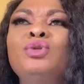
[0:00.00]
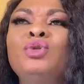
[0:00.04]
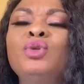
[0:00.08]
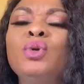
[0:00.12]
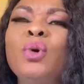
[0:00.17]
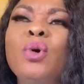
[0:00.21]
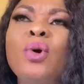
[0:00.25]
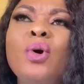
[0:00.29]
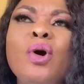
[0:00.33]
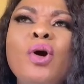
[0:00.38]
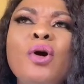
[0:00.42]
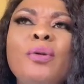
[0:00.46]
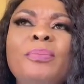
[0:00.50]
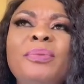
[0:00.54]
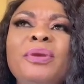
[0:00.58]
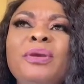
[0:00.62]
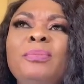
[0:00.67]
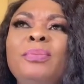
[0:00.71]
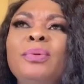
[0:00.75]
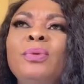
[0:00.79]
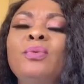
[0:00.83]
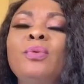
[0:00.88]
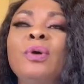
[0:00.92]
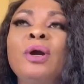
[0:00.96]
door,
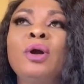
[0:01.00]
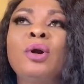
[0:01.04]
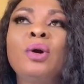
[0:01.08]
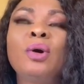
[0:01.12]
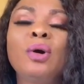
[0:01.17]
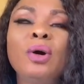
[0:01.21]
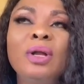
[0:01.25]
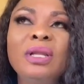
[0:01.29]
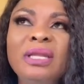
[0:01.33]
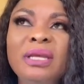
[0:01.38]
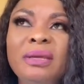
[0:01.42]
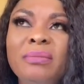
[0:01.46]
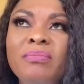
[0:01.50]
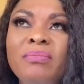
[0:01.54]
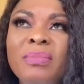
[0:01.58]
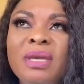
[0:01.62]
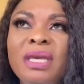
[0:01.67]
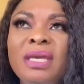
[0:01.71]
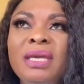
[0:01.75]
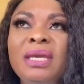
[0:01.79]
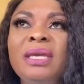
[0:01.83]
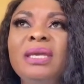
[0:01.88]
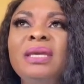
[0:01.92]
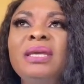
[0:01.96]
people were calling
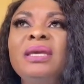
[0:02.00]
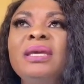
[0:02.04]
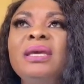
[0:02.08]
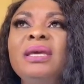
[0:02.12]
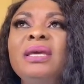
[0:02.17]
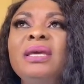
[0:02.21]
me.